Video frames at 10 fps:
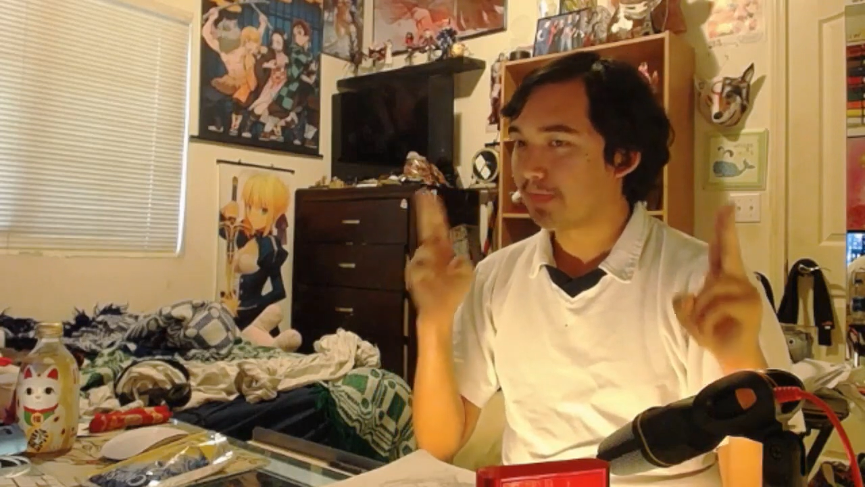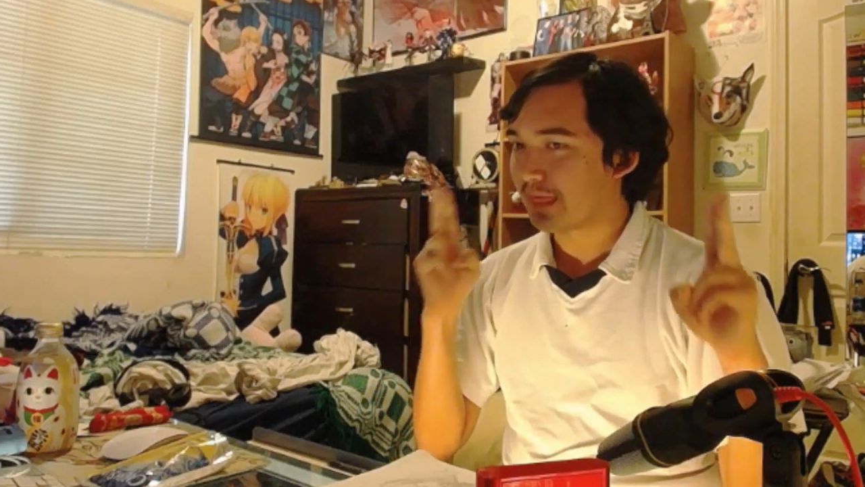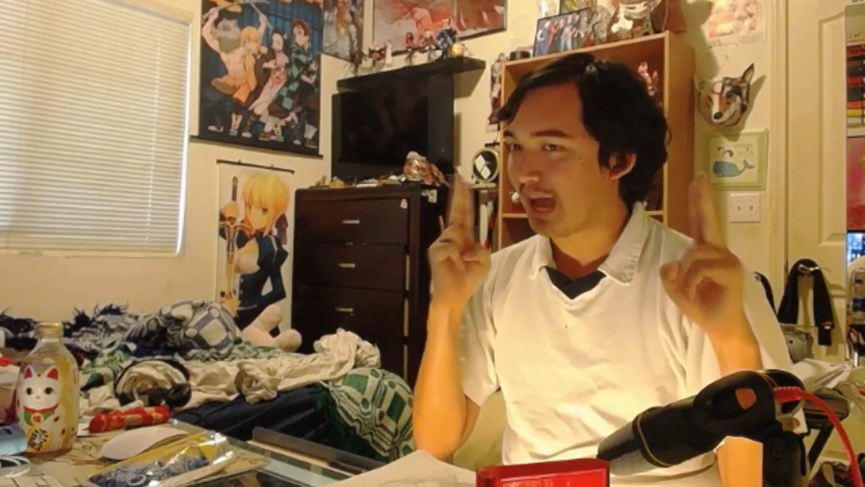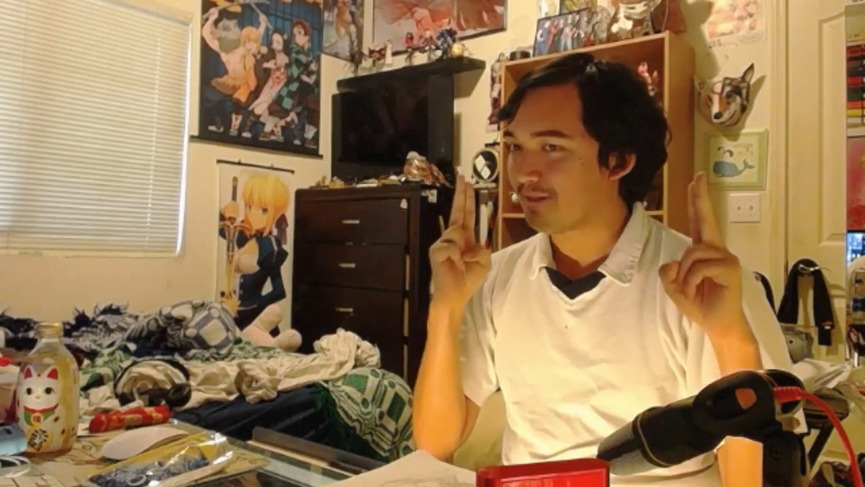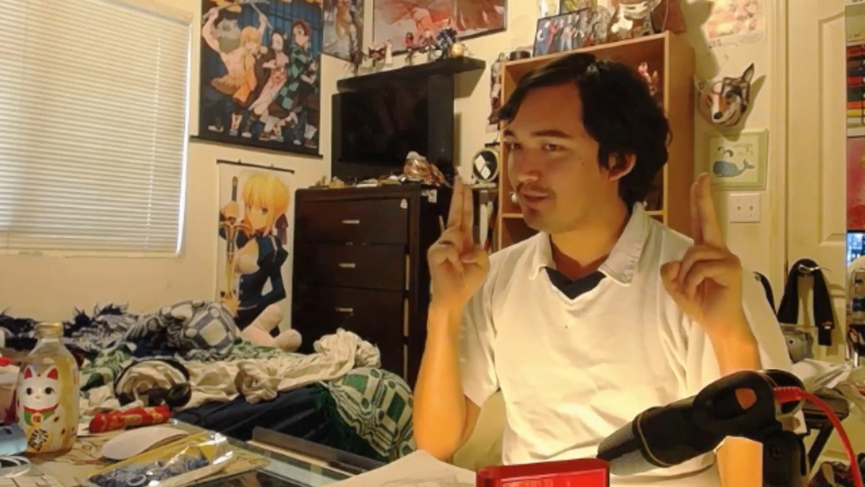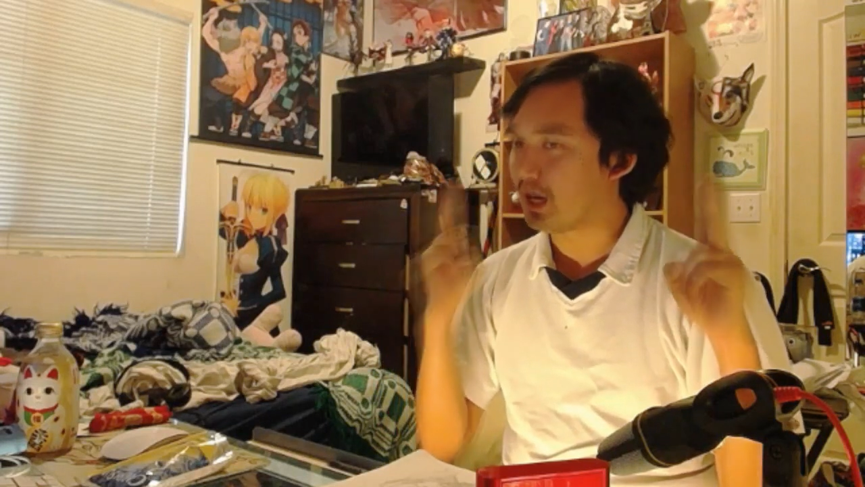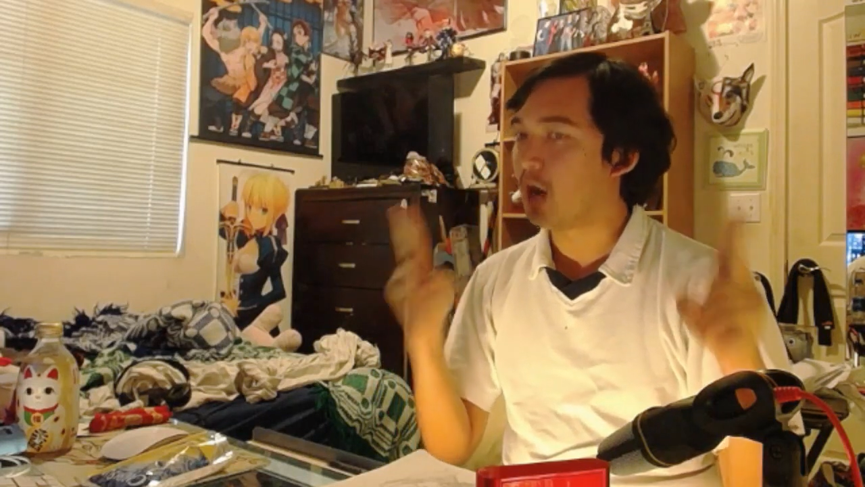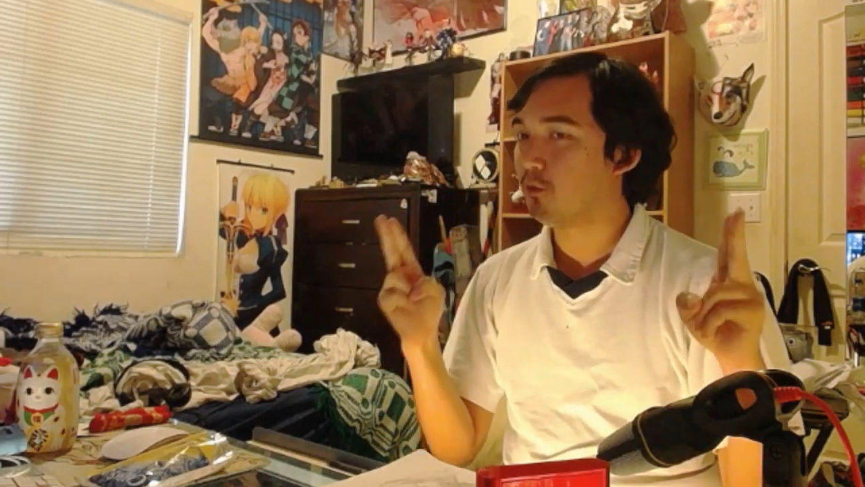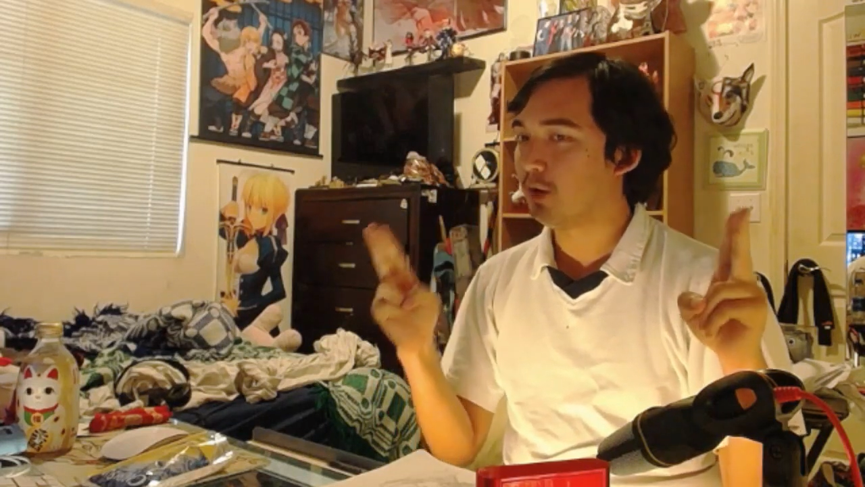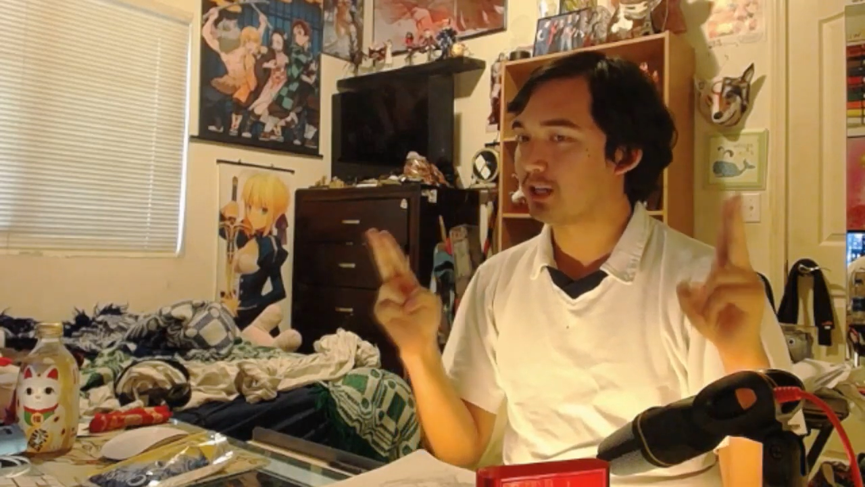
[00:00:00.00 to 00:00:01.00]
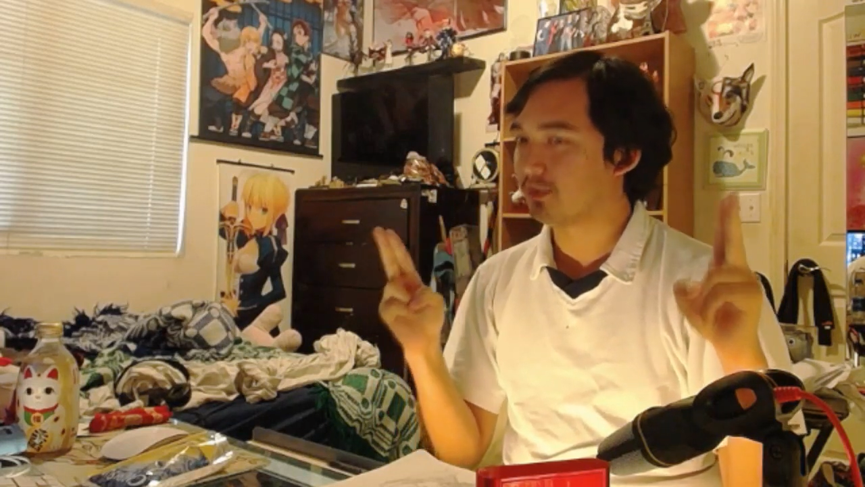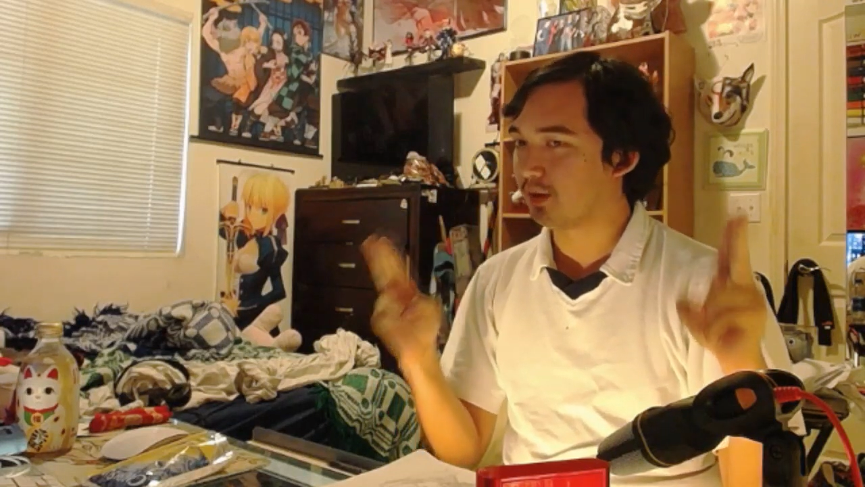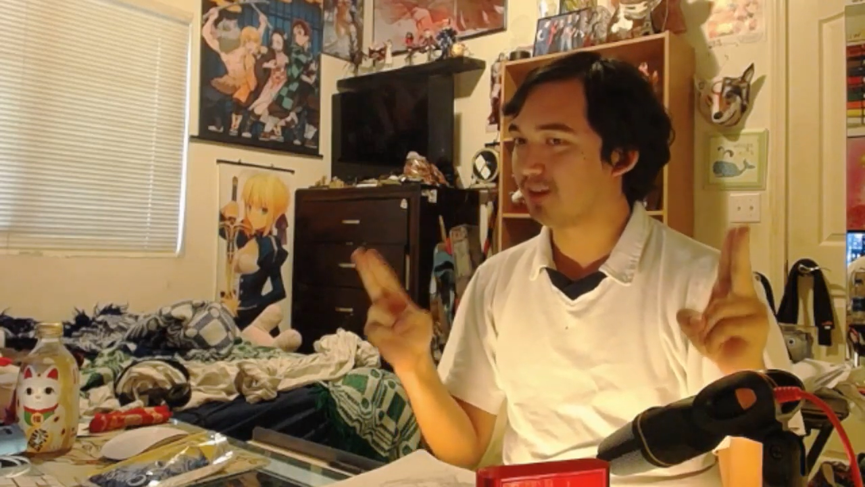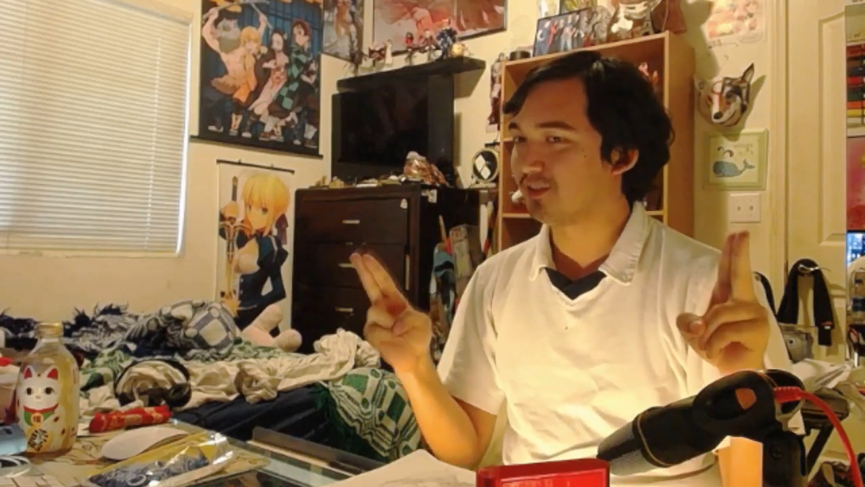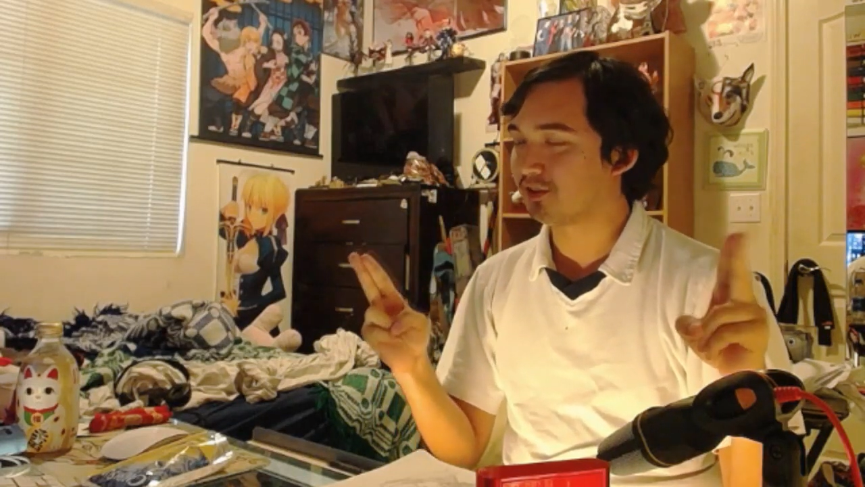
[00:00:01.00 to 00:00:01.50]
that have not watched
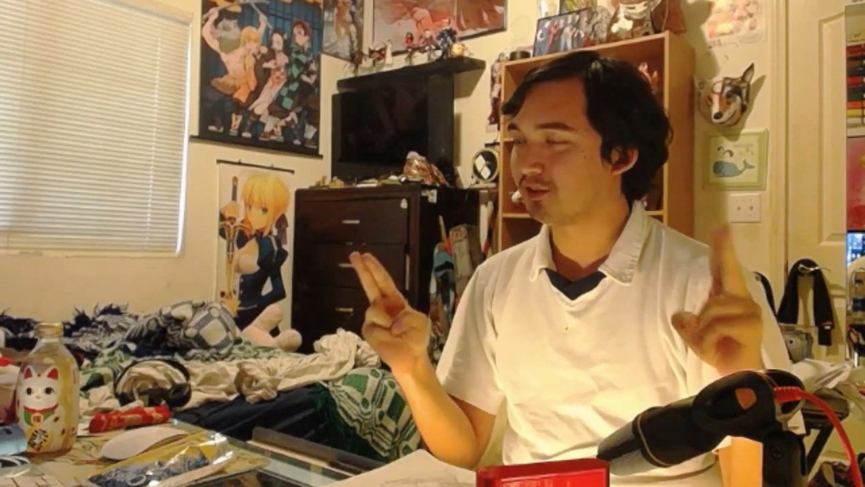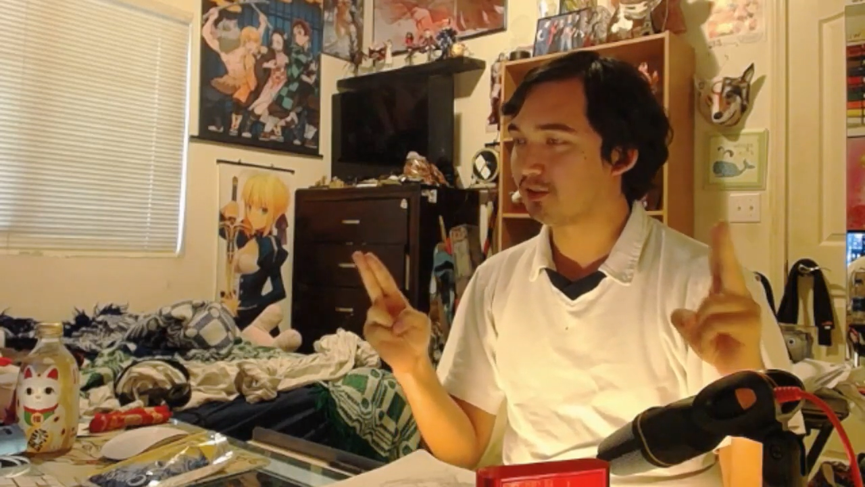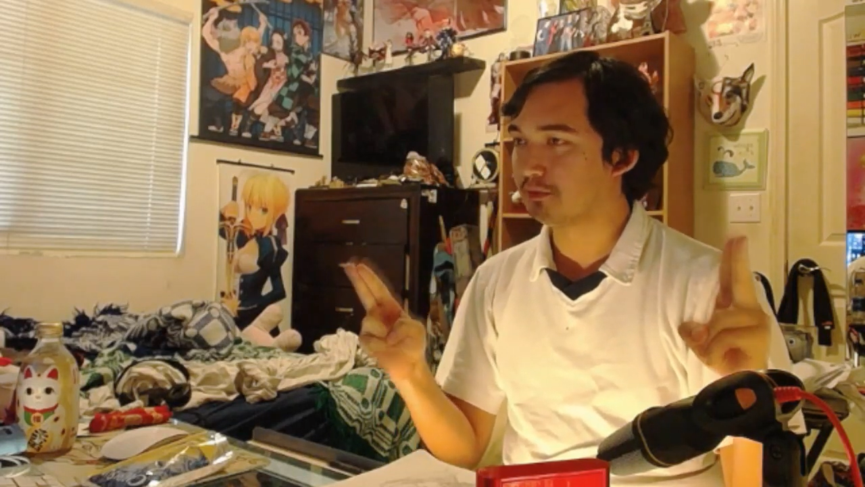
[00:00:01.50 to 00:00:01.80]
Red vs.